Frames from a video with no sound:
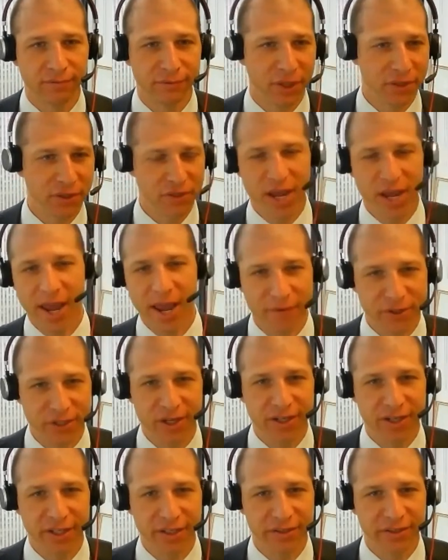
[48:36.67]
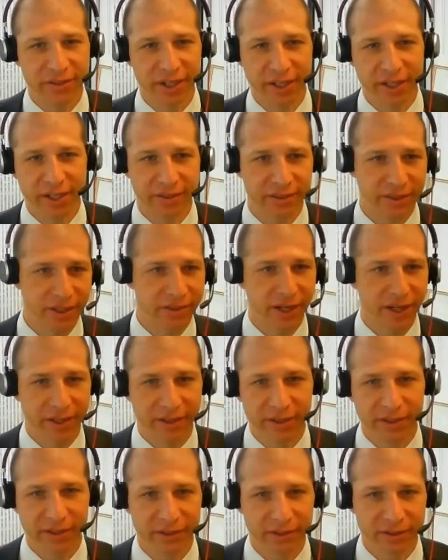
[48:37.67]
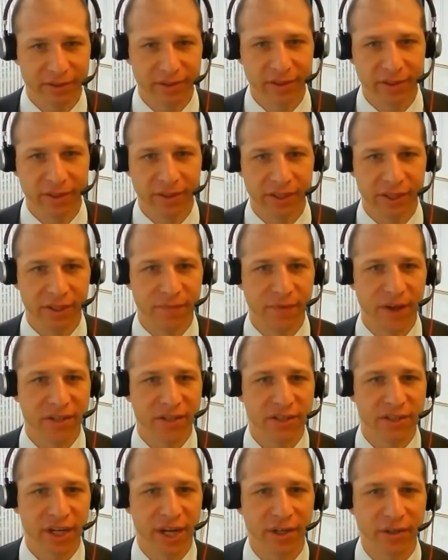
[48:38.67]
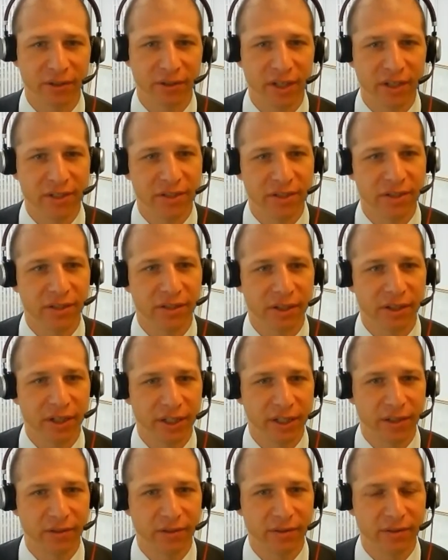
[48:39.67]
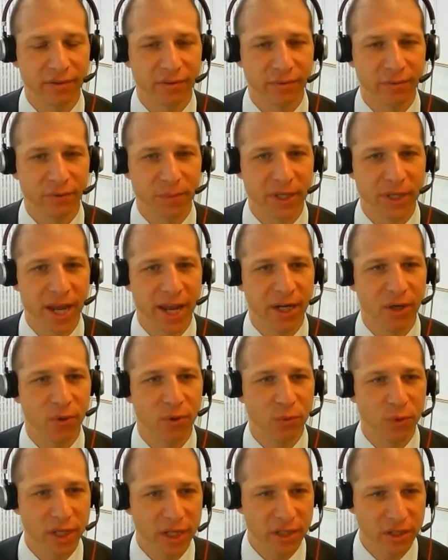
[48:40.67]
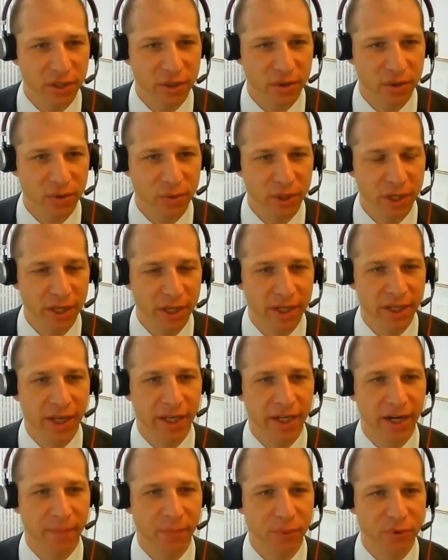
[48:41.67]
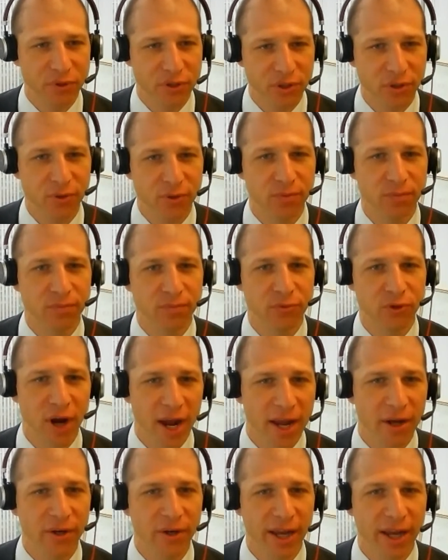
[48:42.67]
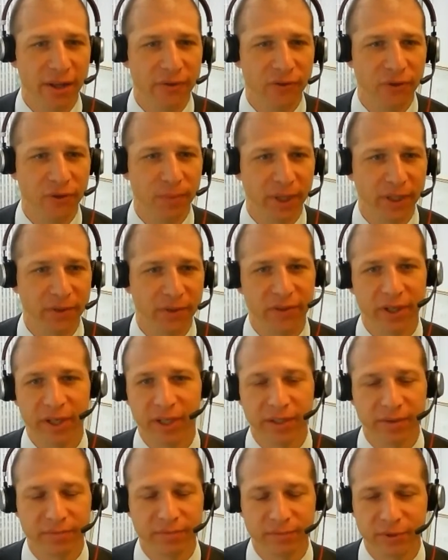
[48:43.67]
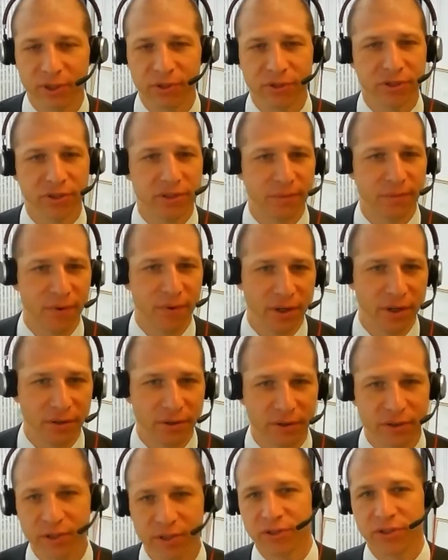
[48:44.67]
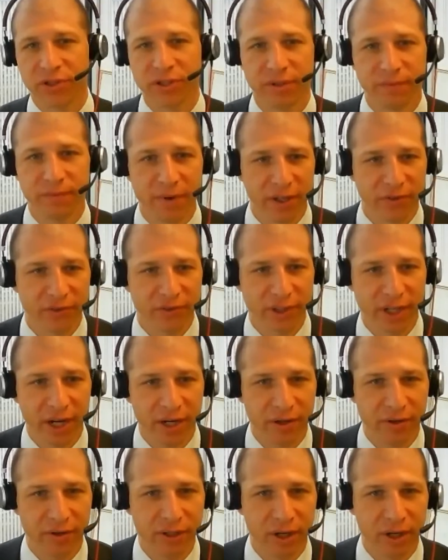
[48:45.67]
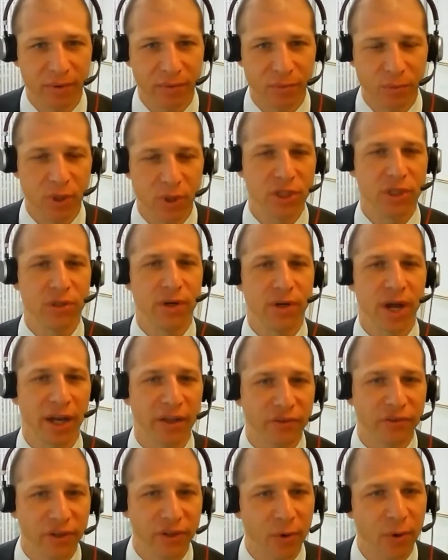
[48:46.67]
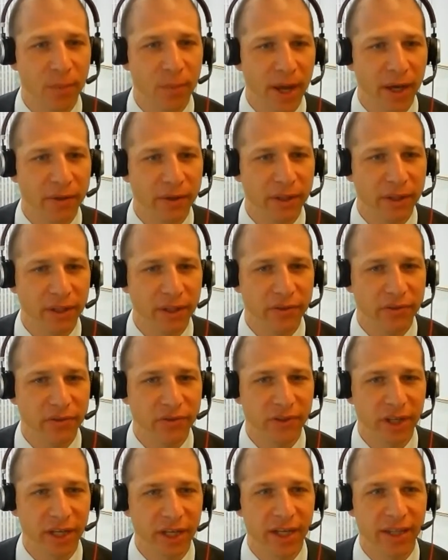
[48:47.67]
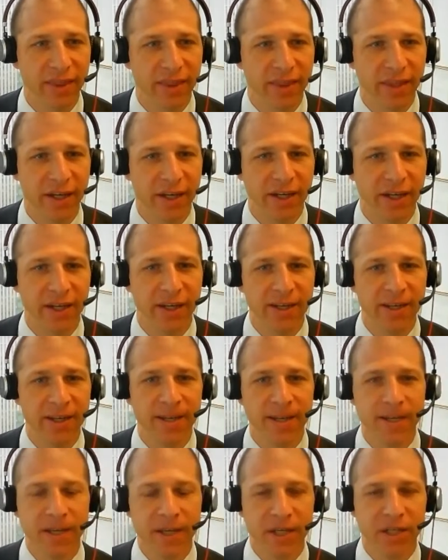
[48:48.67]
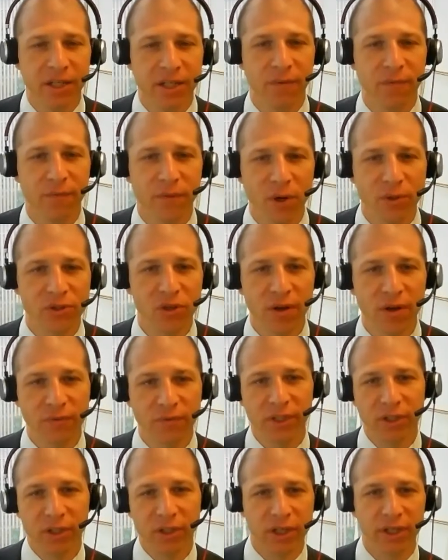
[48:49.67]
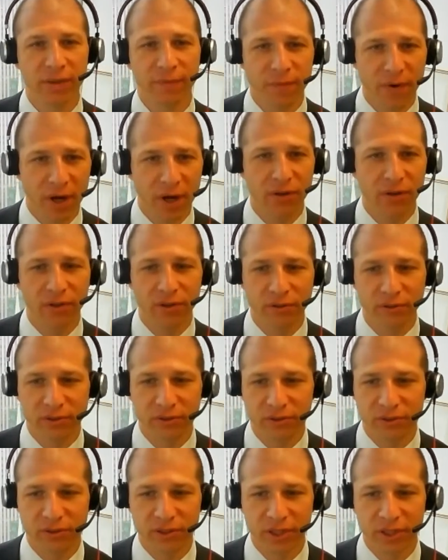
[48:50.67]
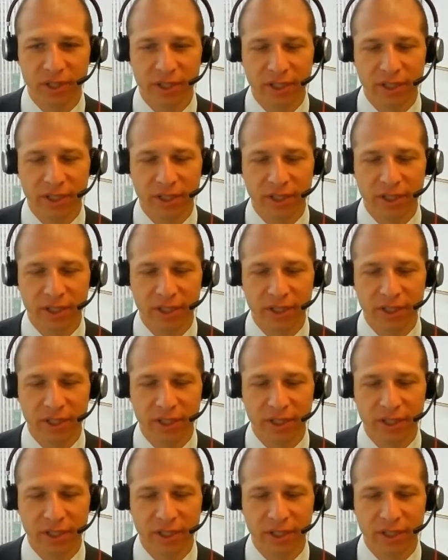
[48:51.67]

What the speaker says: doesn't have a ton of insight because they're not the investigator, doesn't look at it from the angle we do. And I presume trial counsel might say, you're just a funder, you're just an investigator, what do you guys know about this? And I think, folks often look at funders,